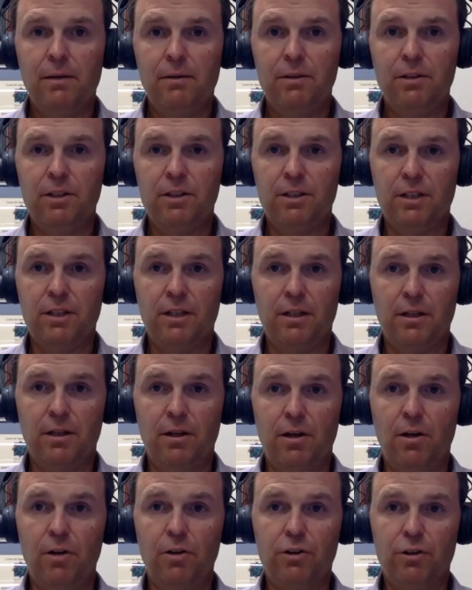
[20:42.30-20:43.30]
which is an
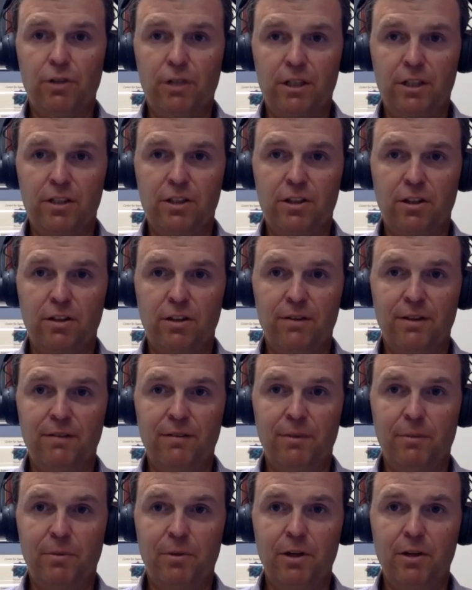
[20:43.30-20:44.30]
ultra
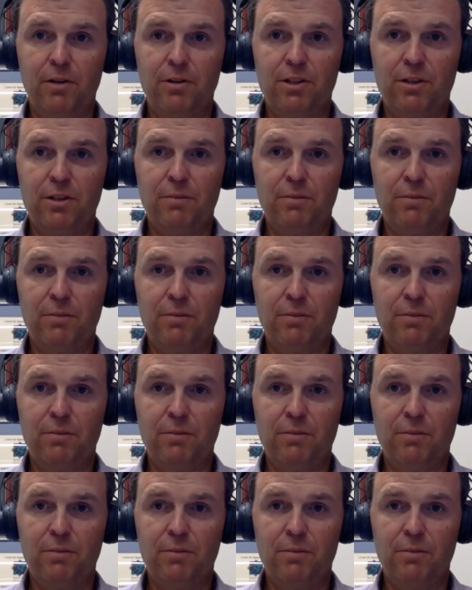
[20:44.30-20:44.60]
conservative approach.